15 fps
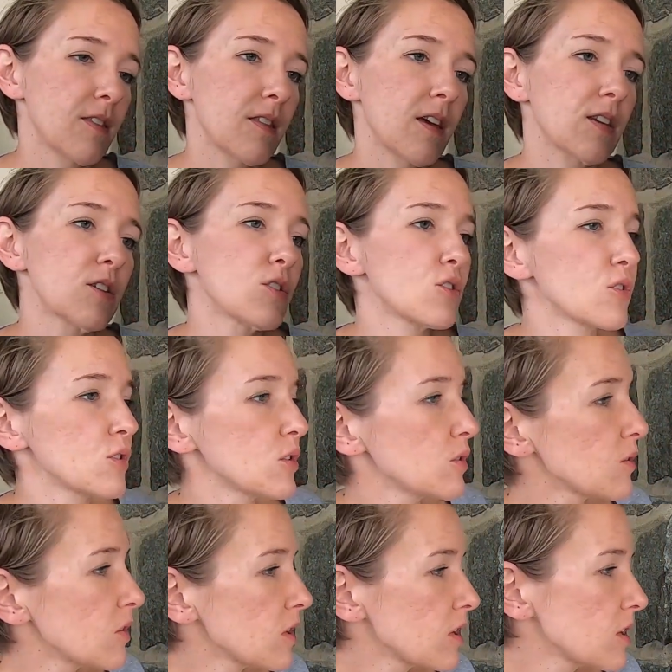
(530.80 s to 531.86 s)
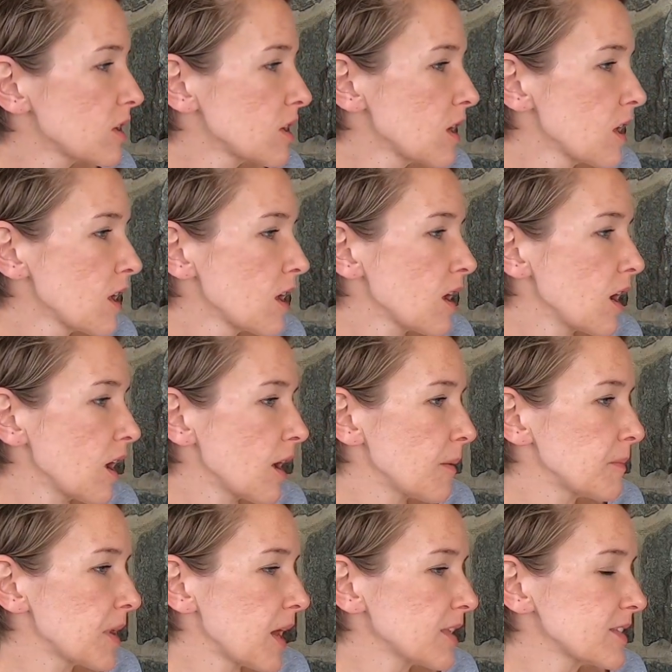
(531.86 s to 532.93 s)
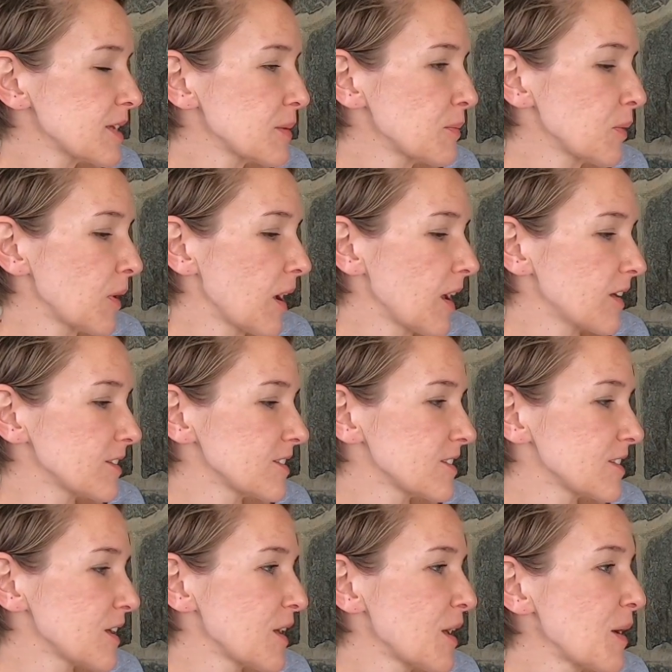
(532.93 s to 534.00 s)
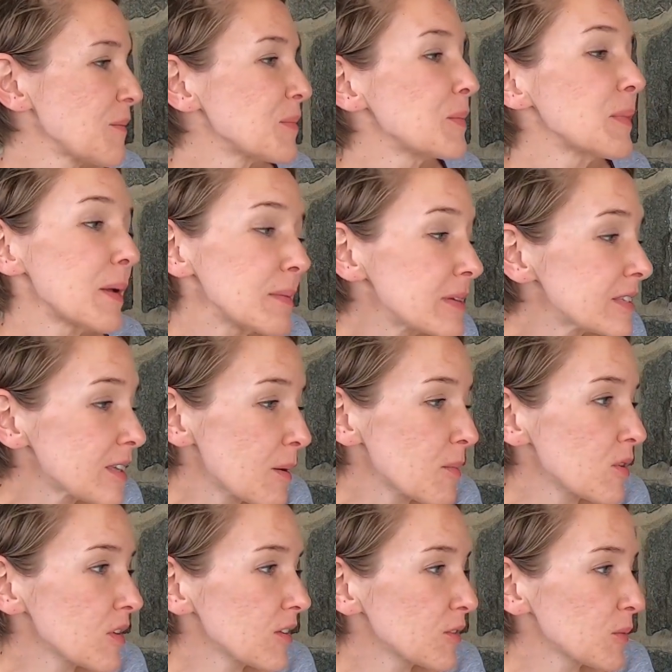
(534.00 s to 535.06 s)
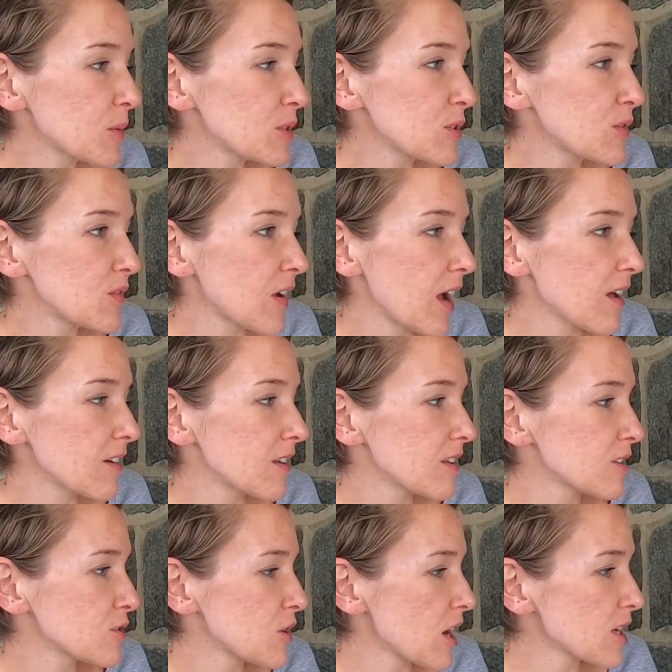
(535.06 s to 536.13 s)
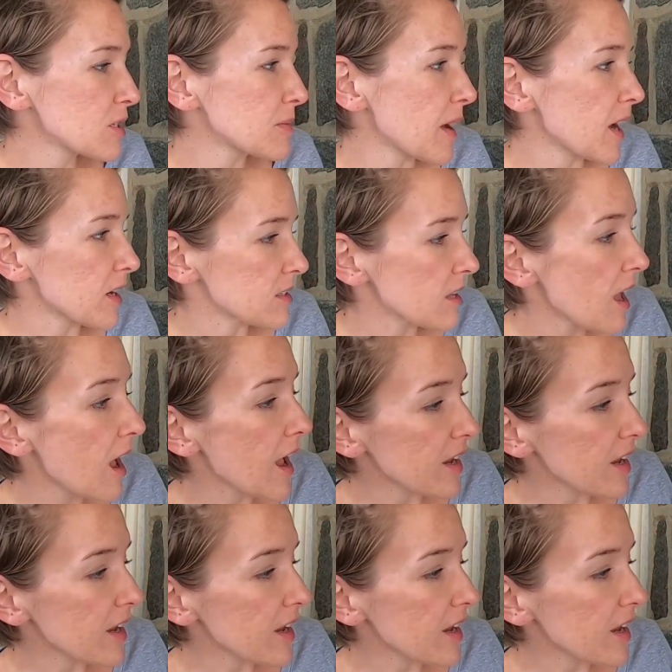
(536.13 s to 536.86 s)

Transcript: That is true. Um, not same brands, but maybe some are like the ones you found in the trash bags.